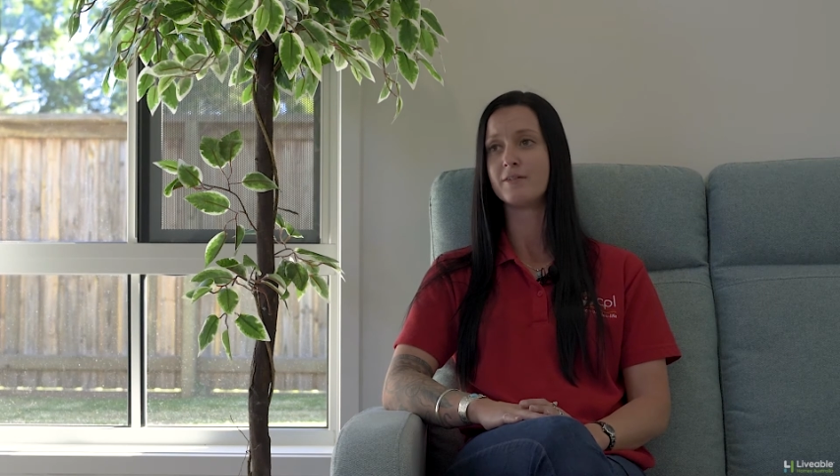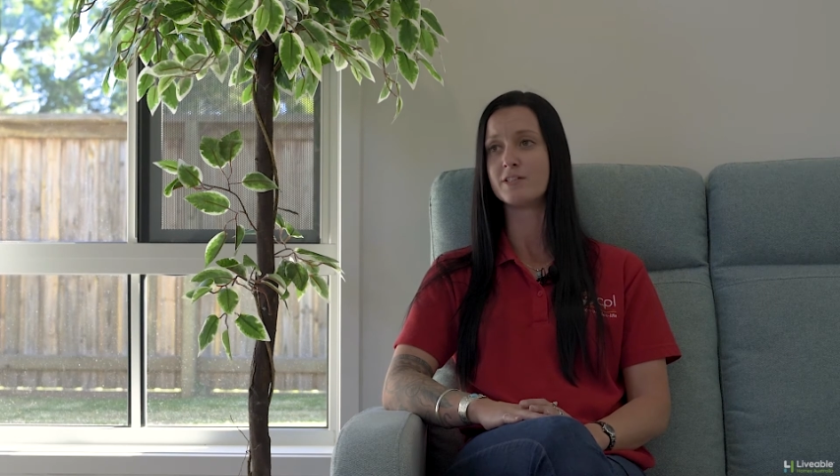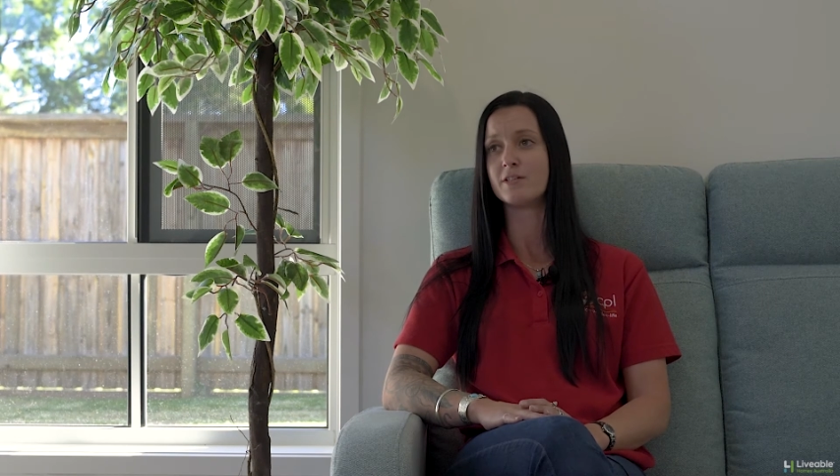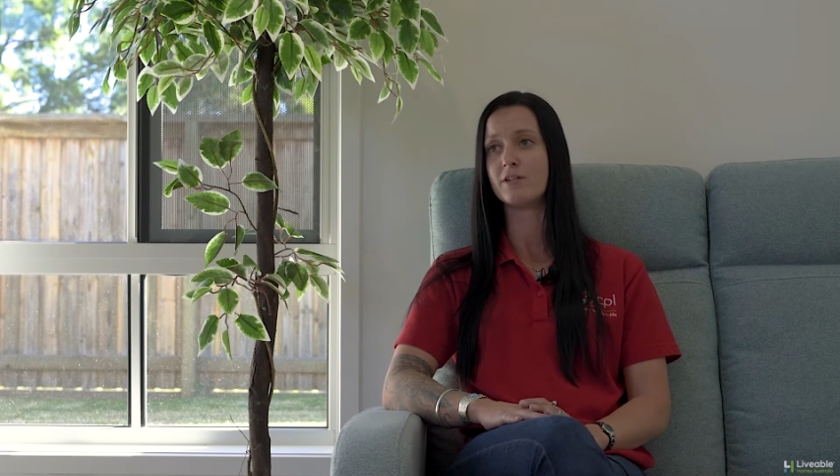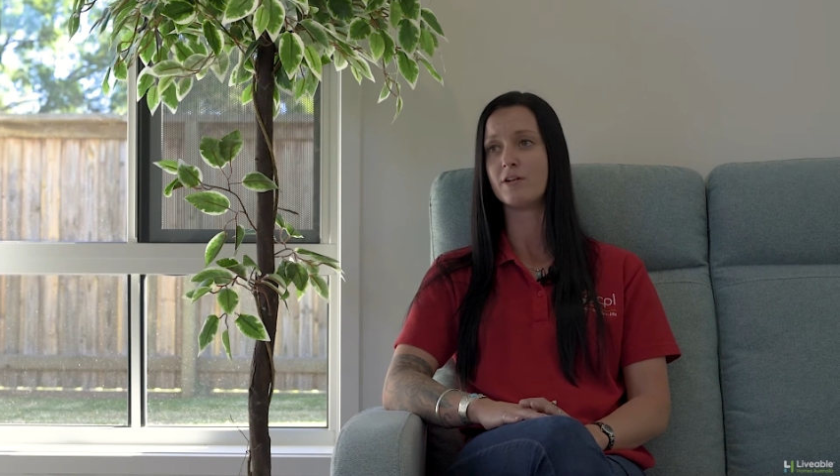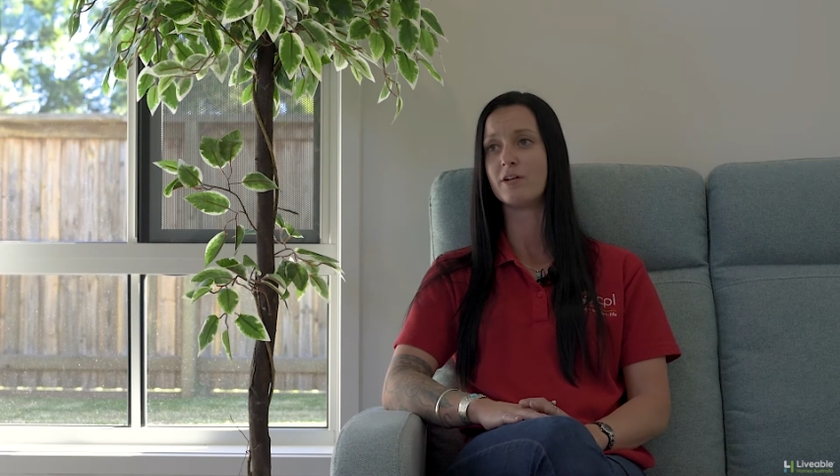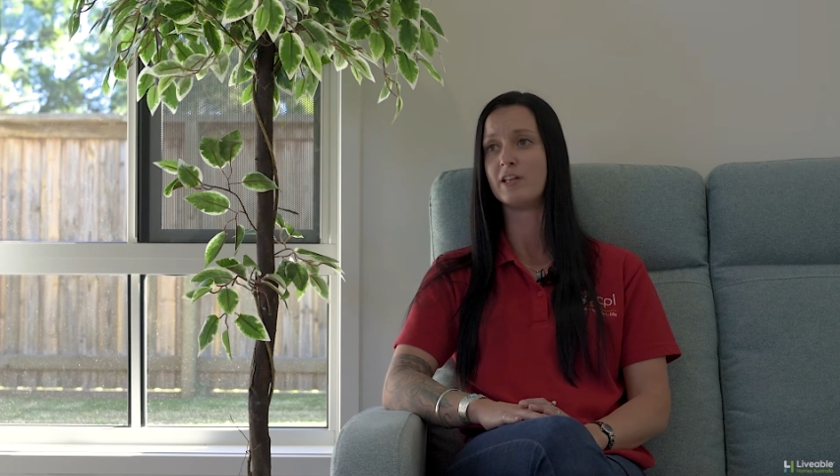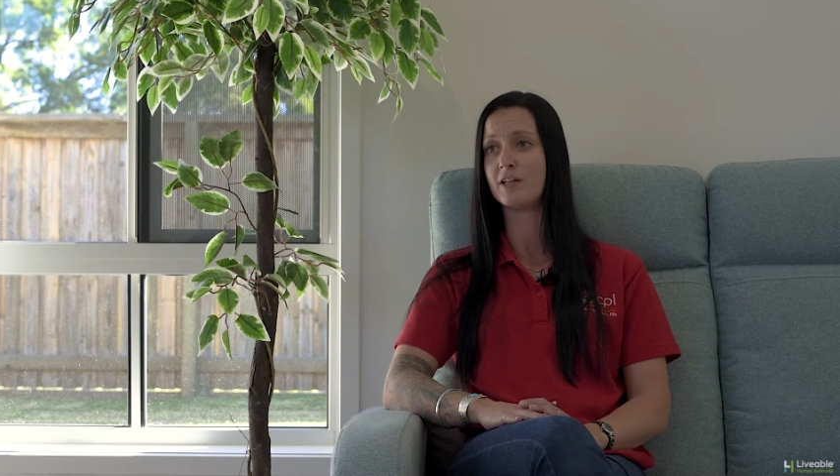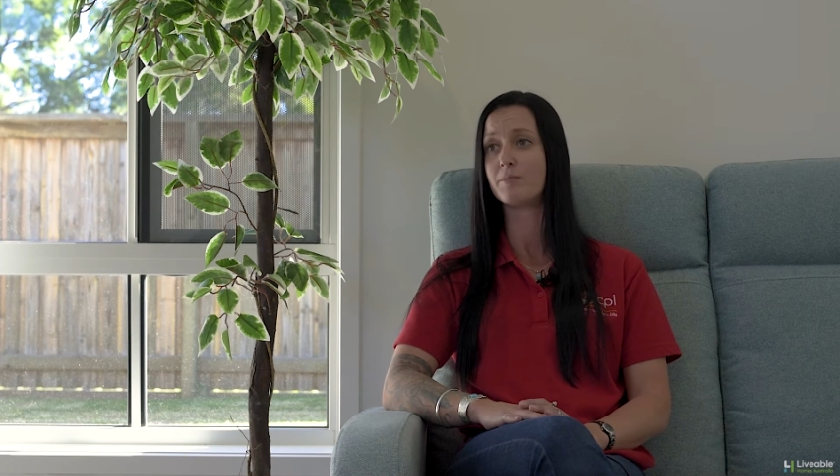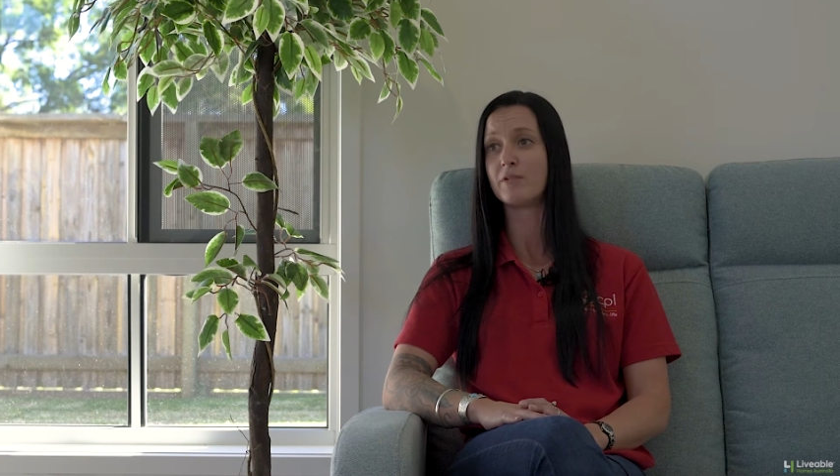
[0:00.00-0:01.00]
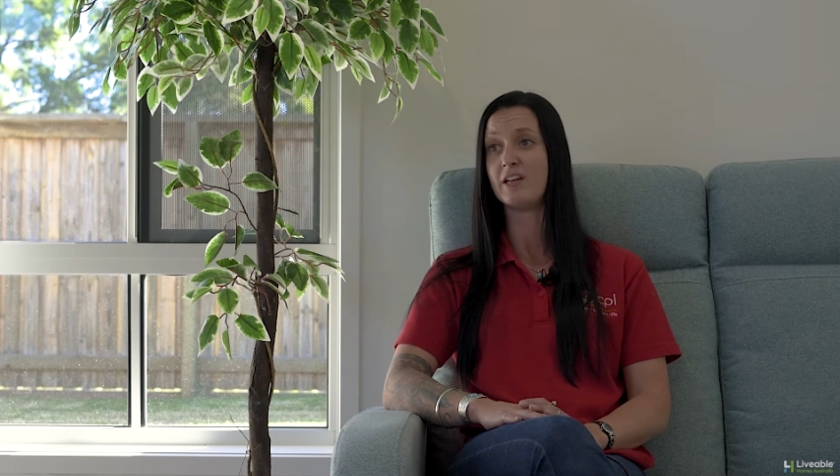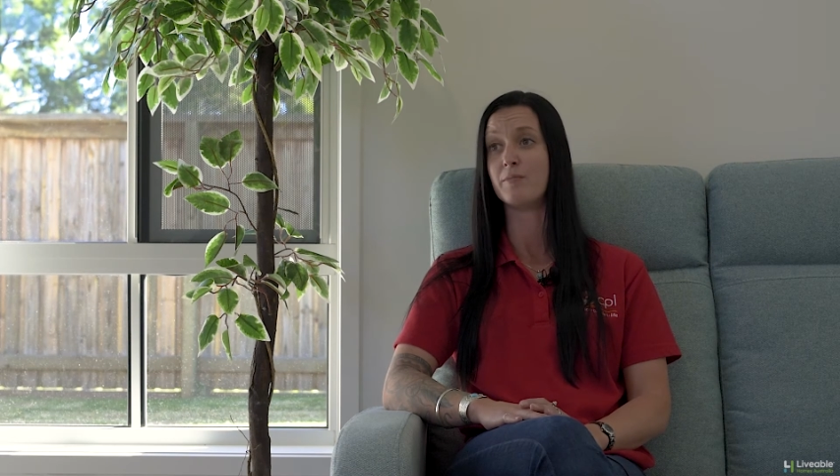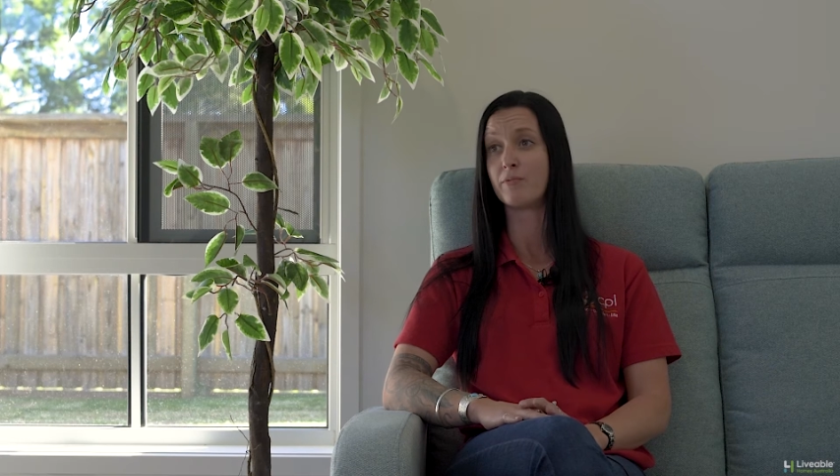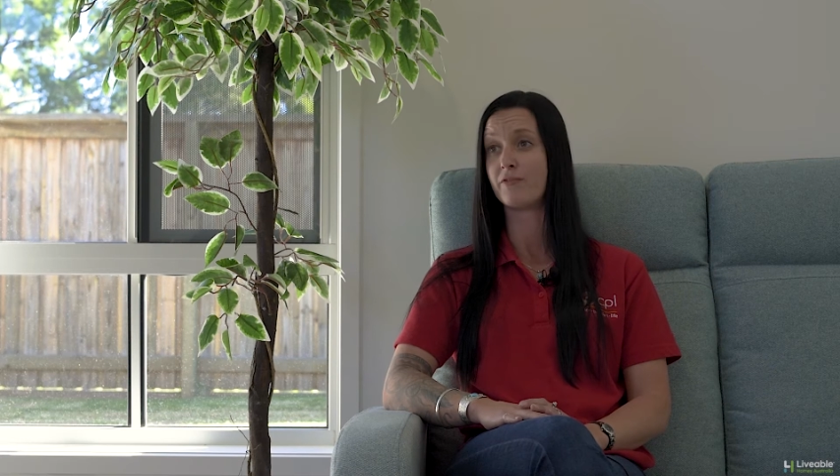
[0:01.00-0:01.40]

The security that it